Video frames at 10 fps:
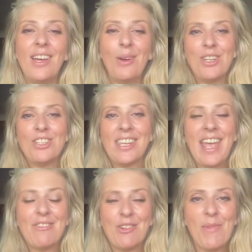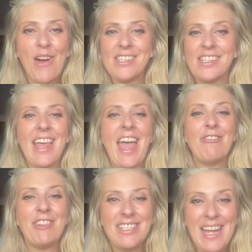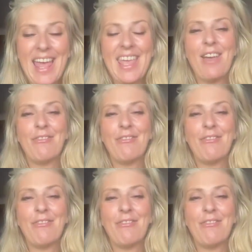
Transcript: which again reminds us that every day,